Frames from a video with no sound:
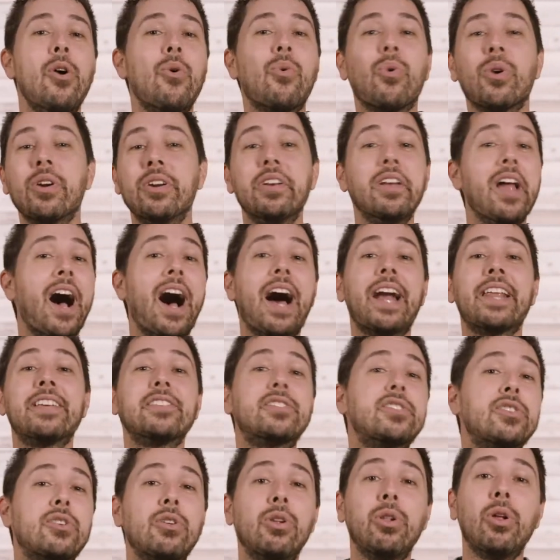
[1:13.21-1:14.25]
were not
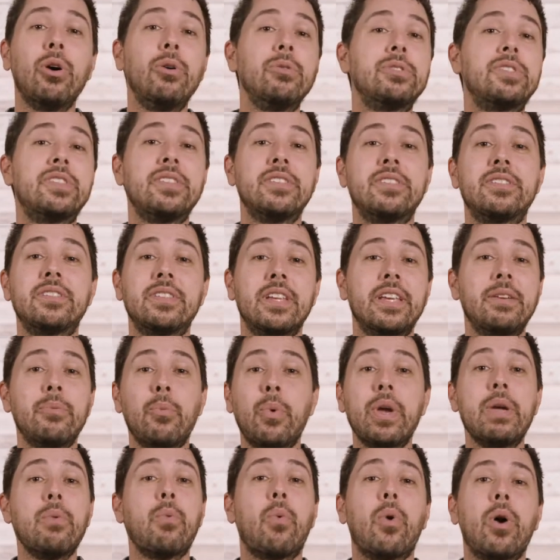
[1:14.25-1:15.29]
as close as
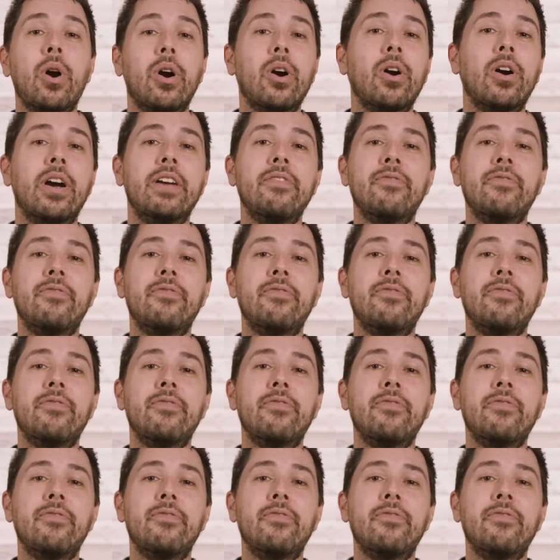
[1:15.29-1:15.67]
we were.